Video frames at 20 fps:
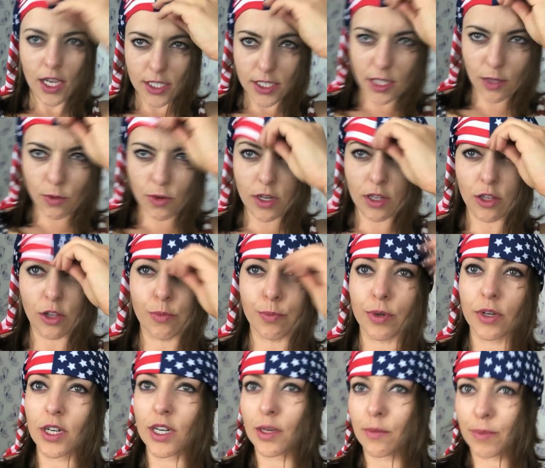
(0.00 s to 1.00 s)
Still want to
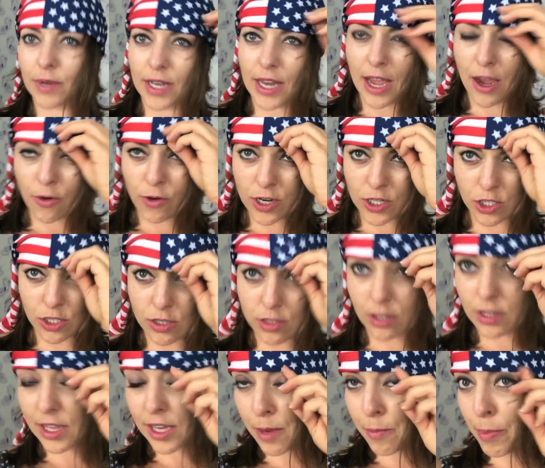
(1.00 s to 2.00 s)
look pretty, but now I just
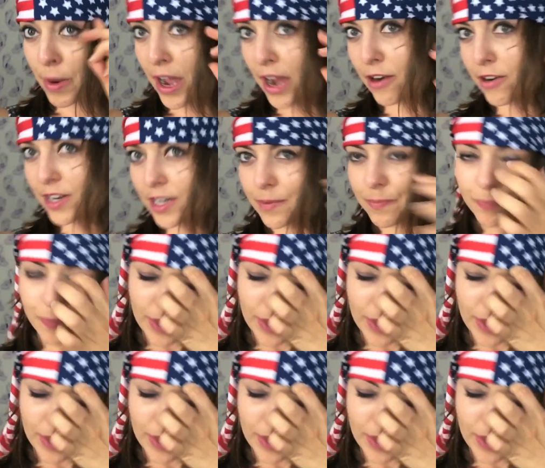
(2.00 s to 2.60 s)
look like a pirate.